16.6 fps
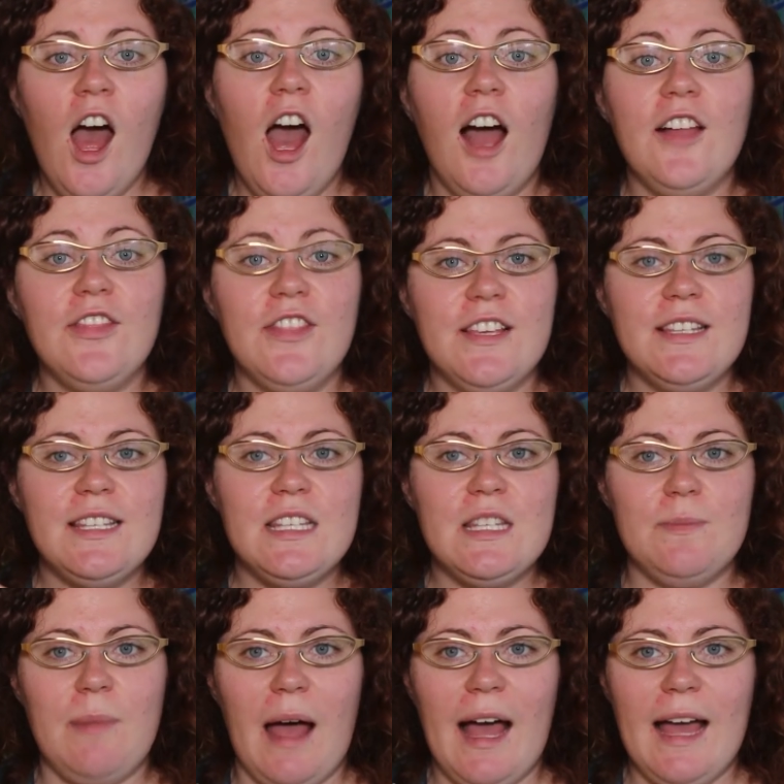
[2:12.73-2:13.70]
On the
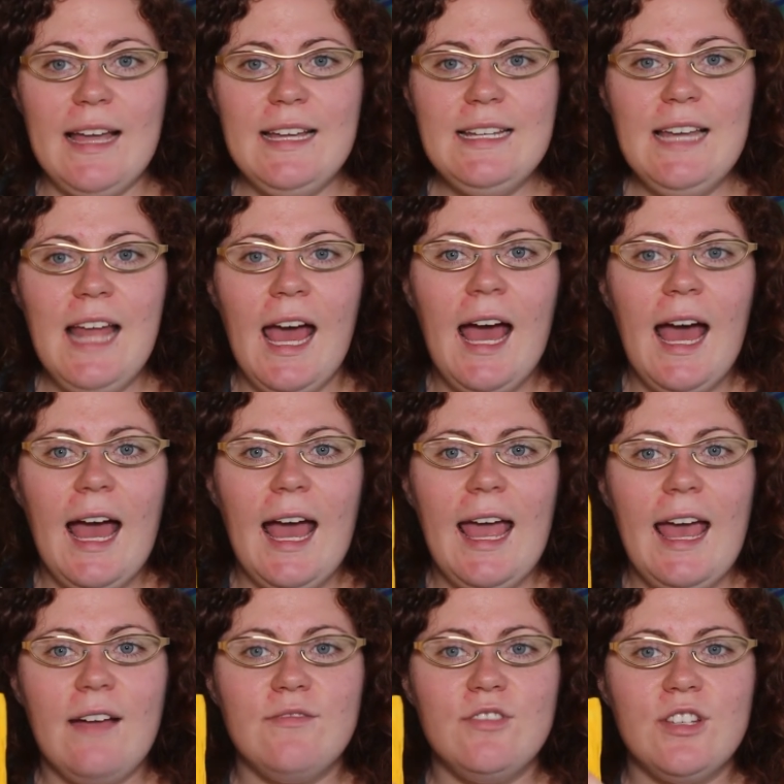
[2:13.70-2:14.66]
spine, I
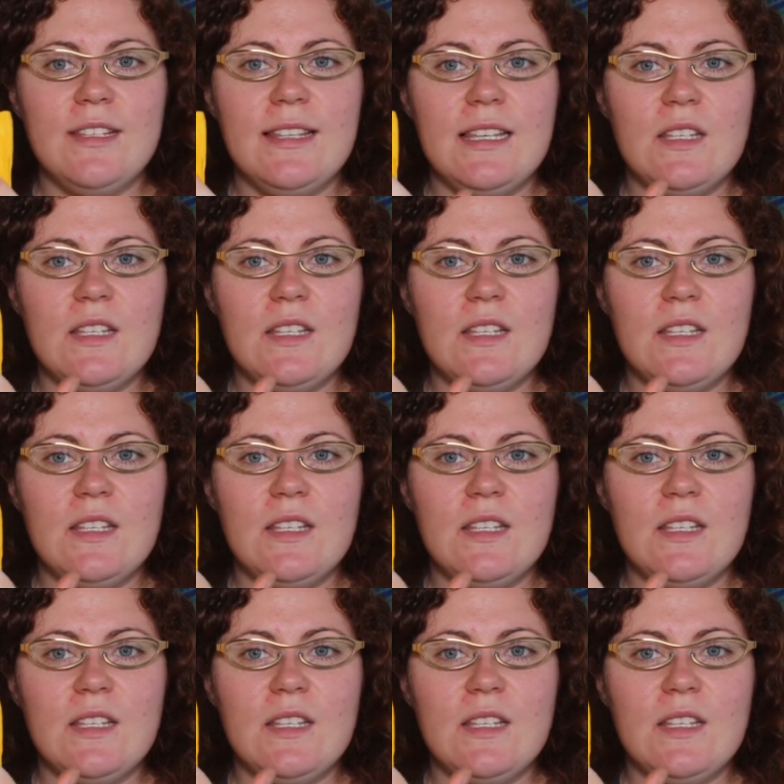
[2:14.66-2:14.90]
have just